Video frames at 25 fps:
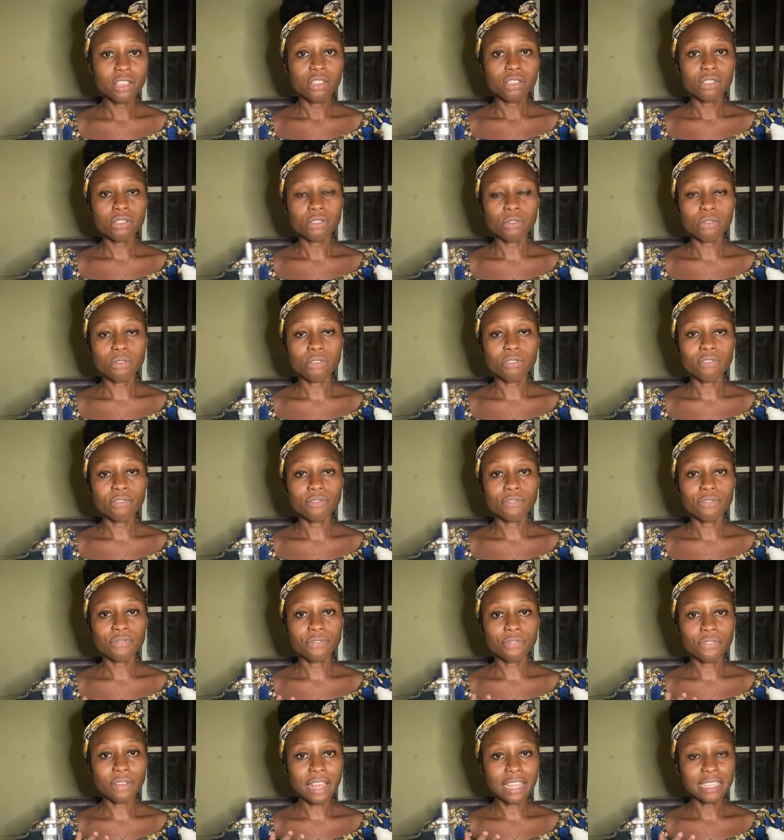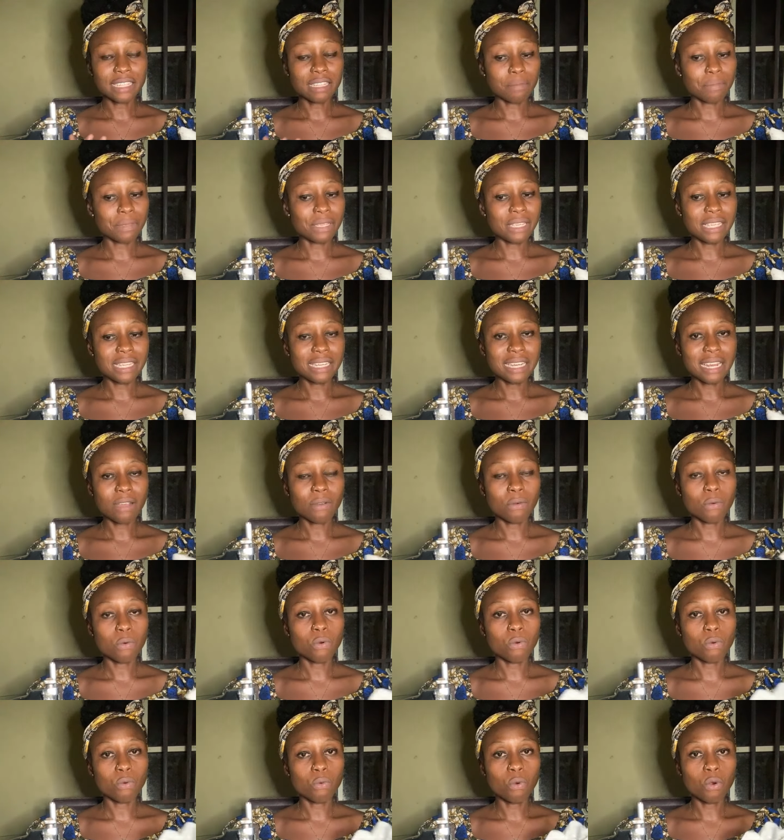so as a beginner, I
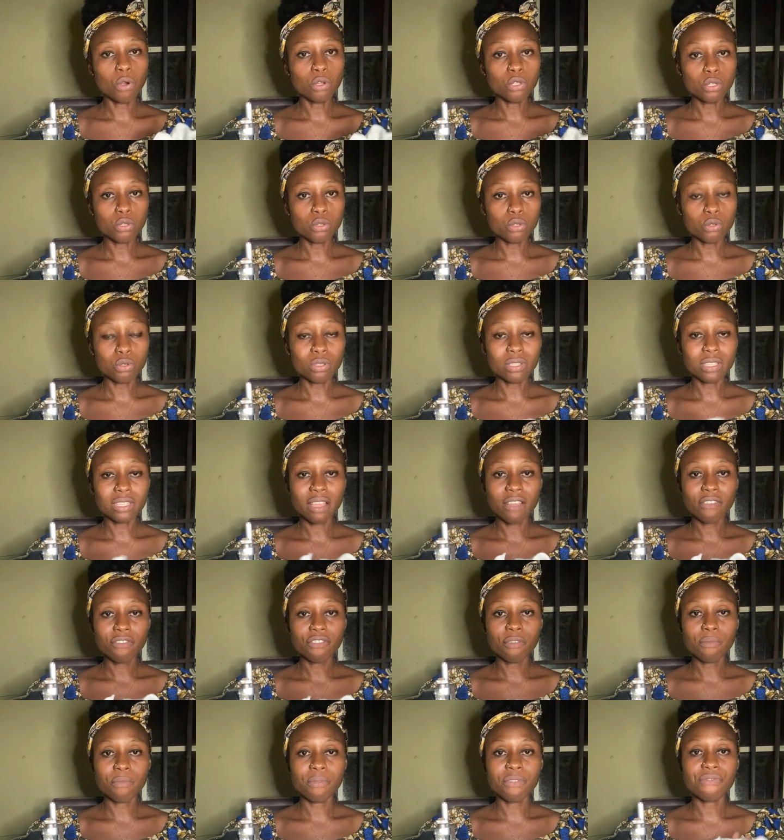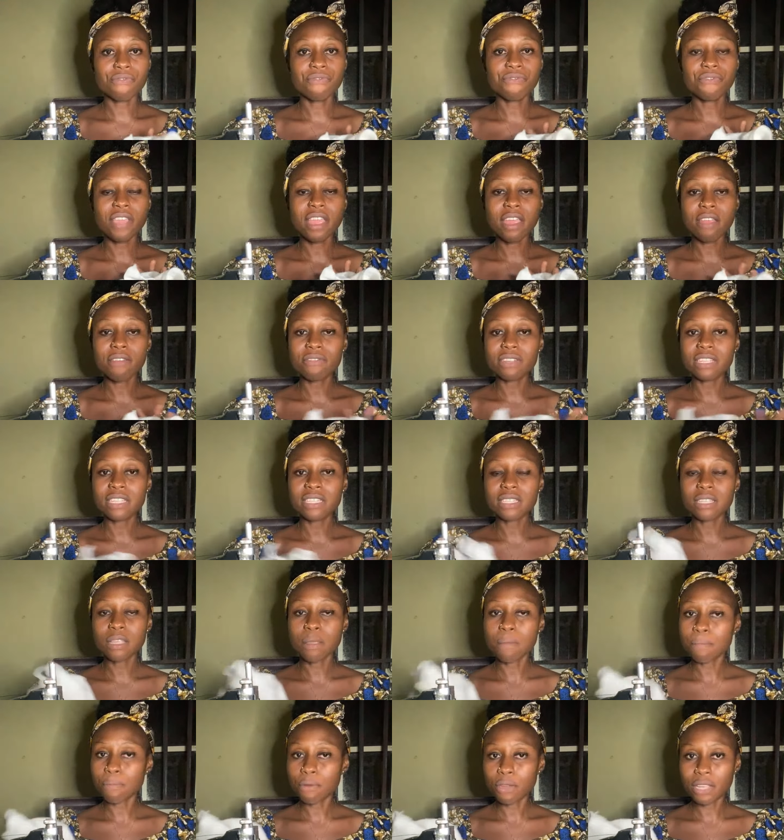want you to start from a very
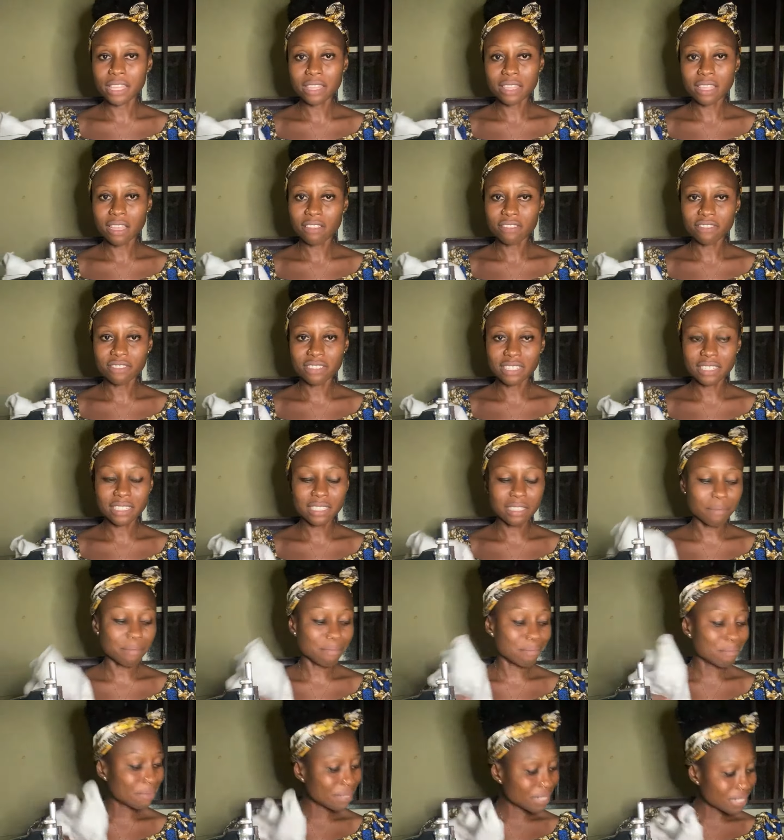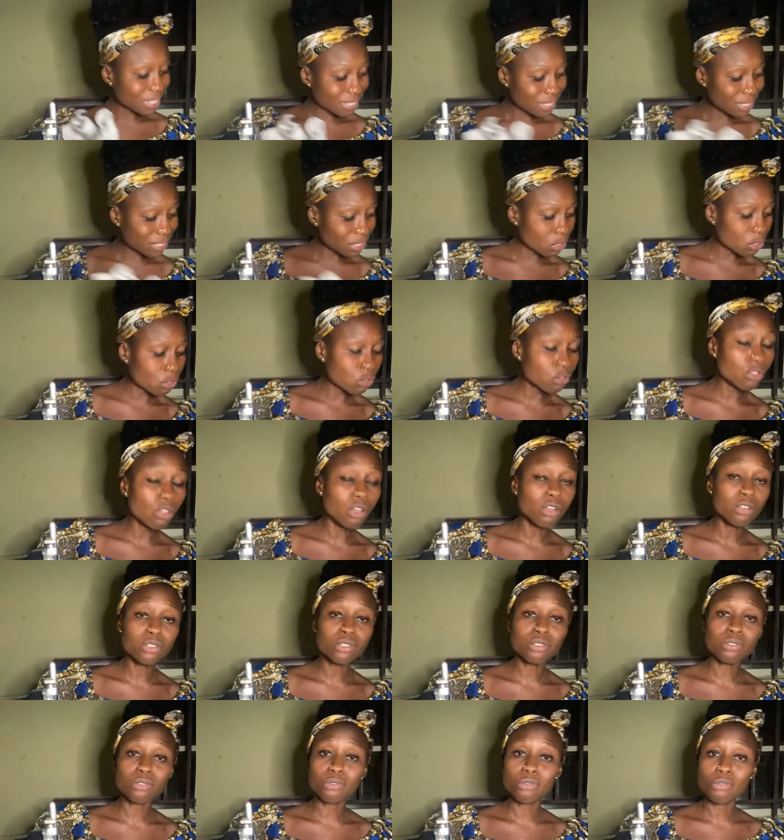simple interface. Please
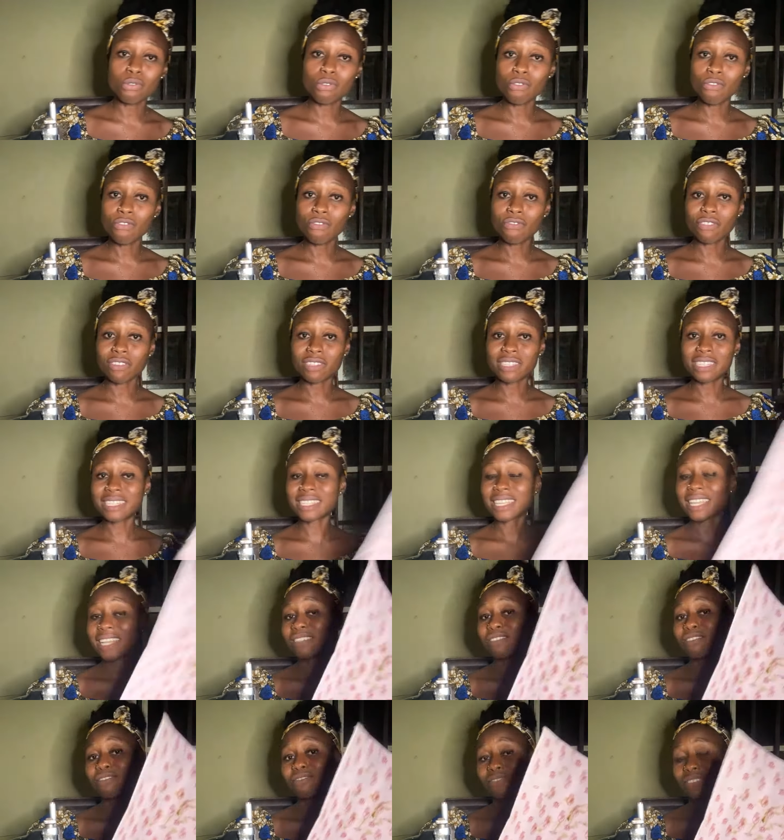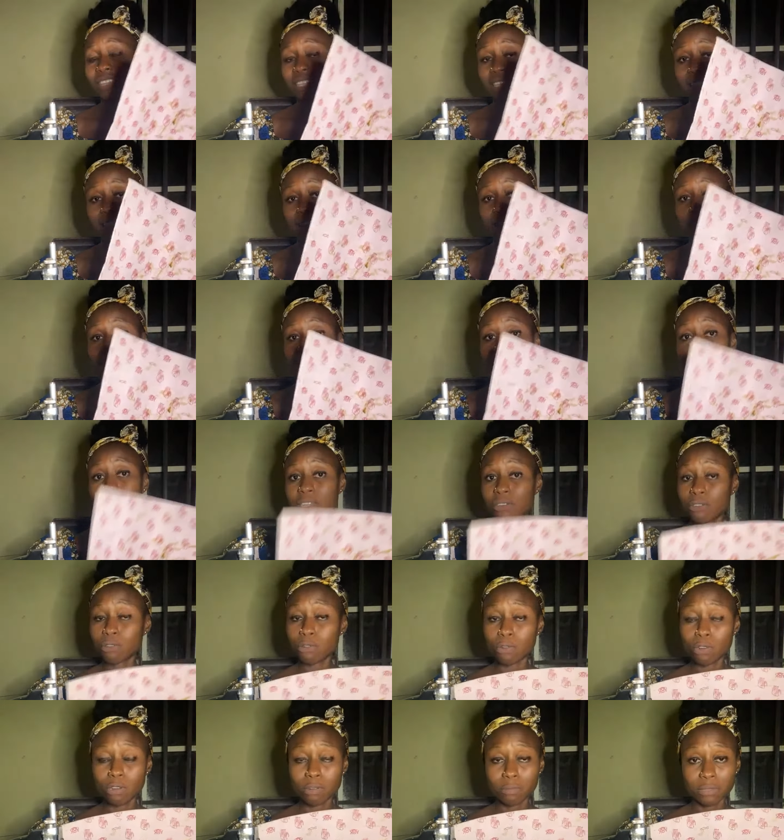don't go for this kind of interface. I know
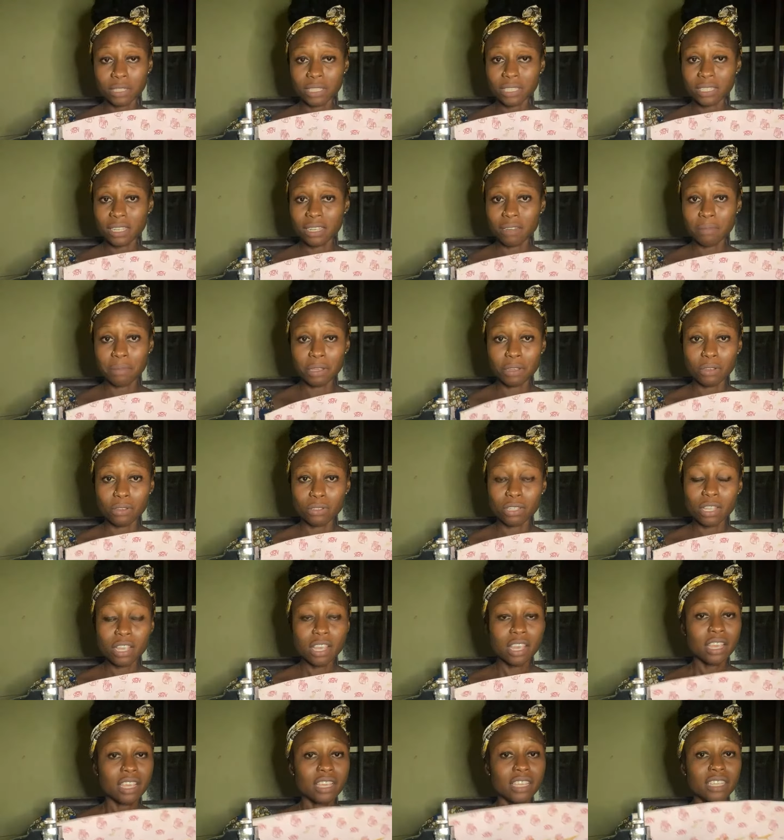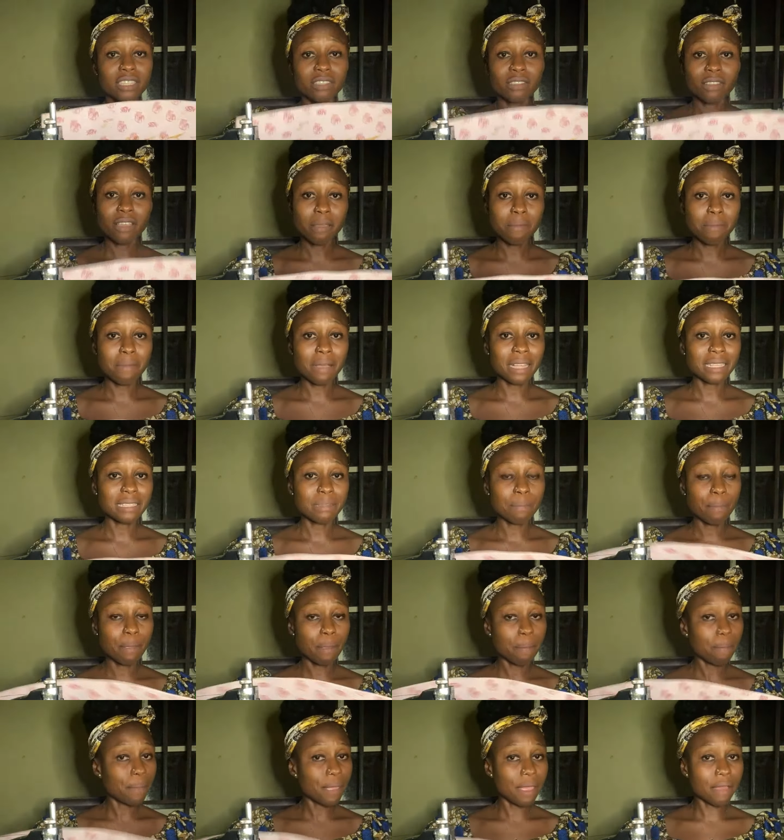what I'm saying, because it's not about
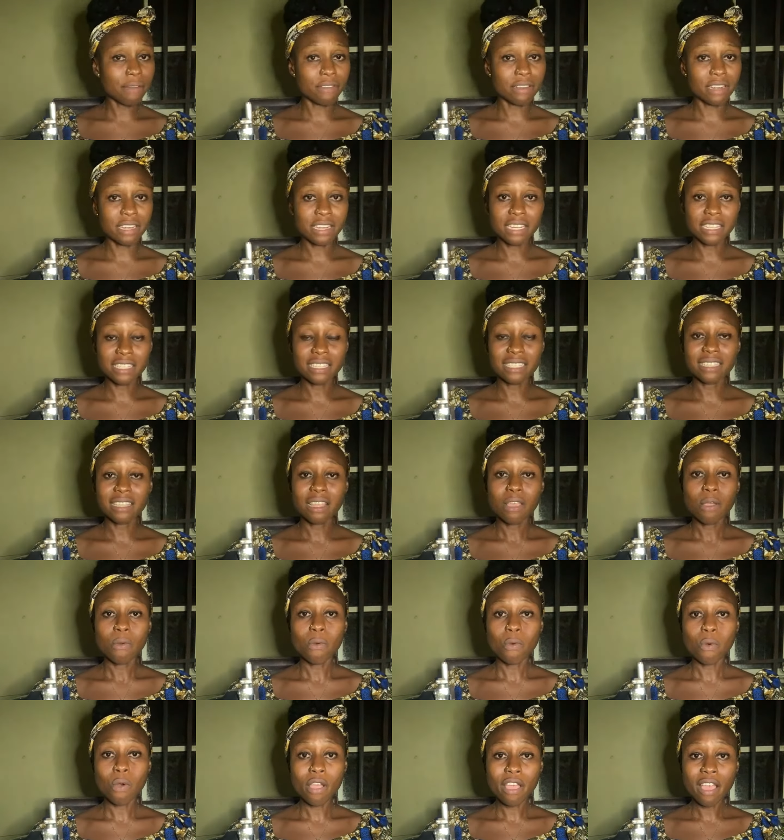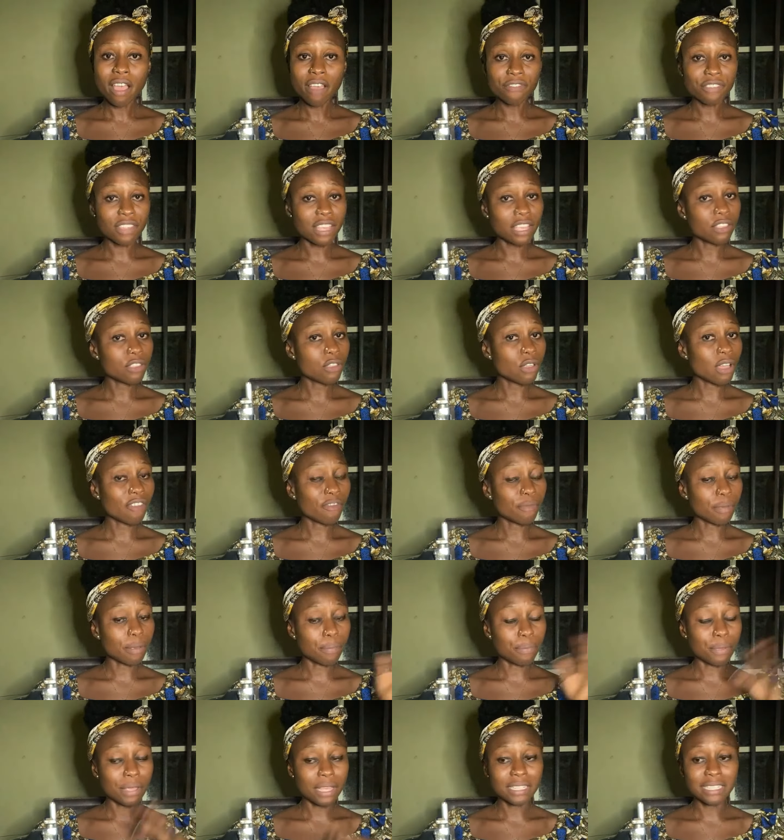preparing it. What after you have
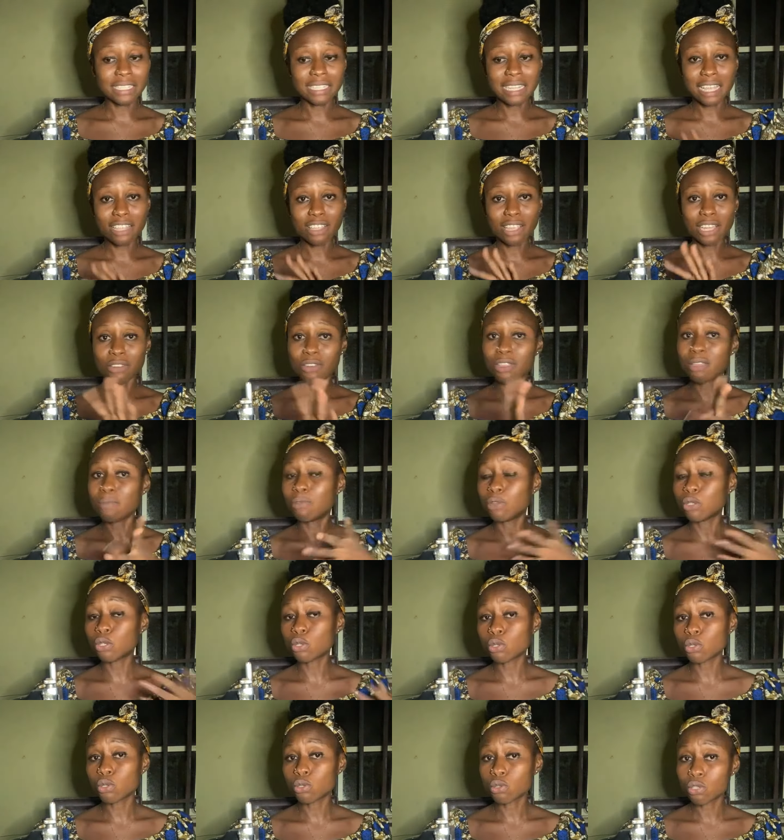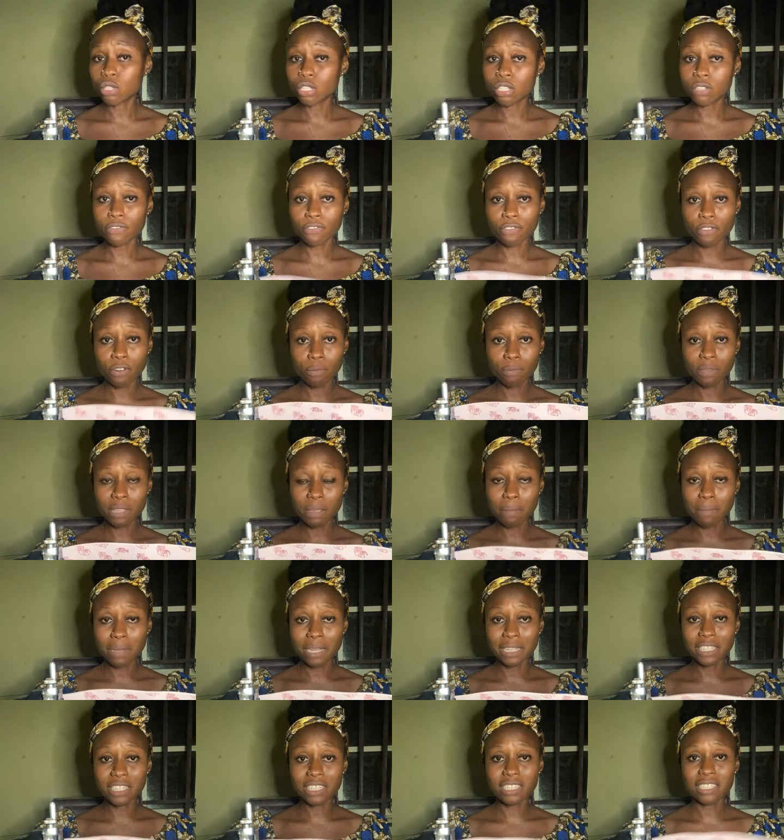prepared it and you're not able to sew it from the
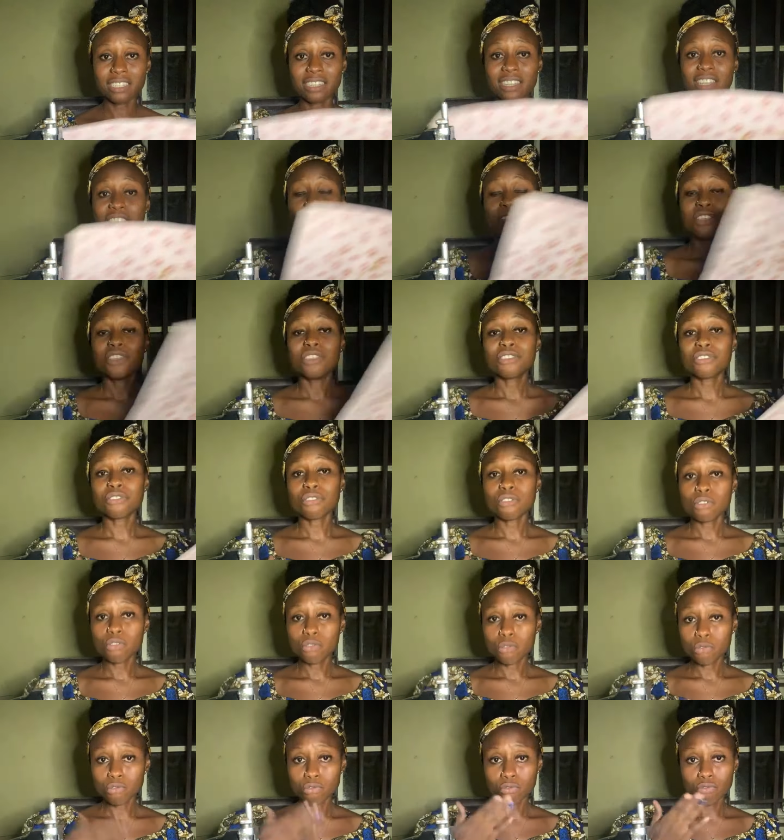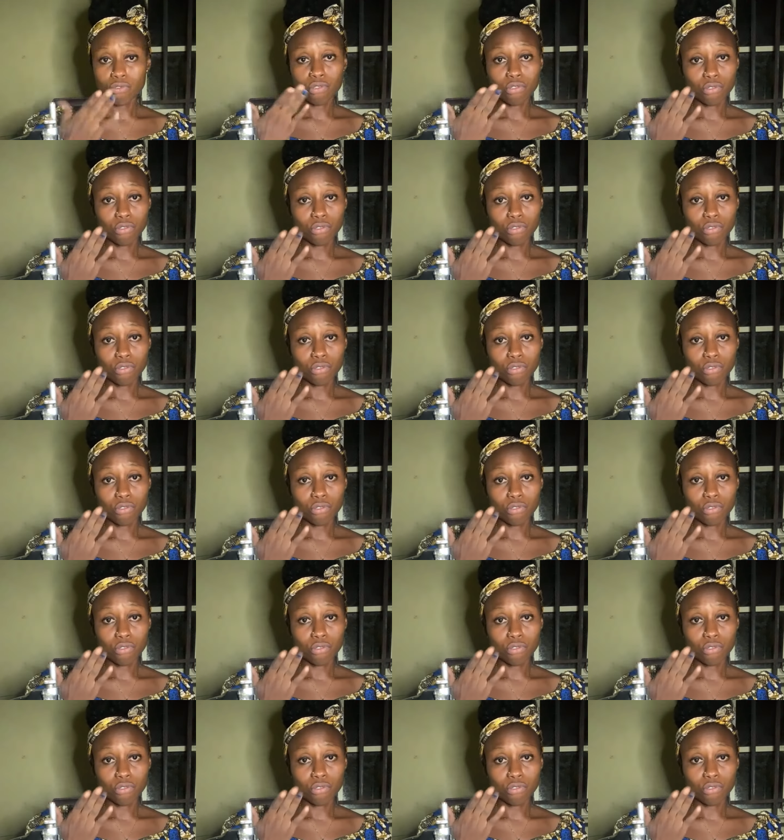machine, so you